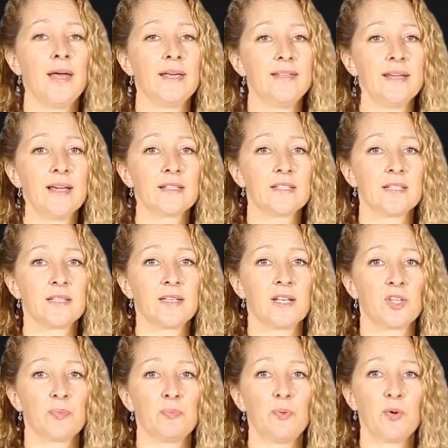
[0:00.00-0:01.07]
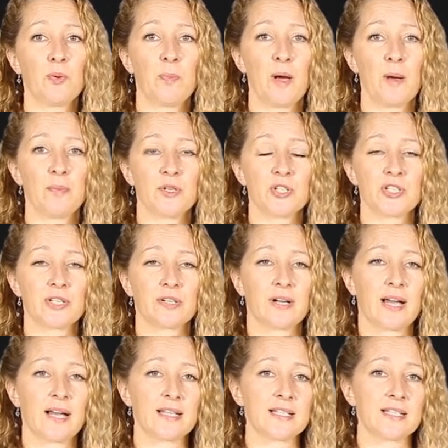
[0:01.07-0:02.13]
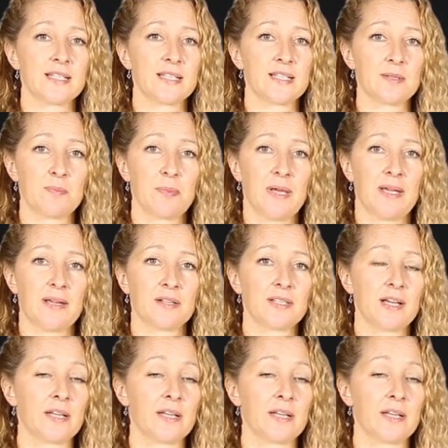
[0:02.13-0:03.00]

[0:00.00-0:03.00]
Yet another book publisher has disappeared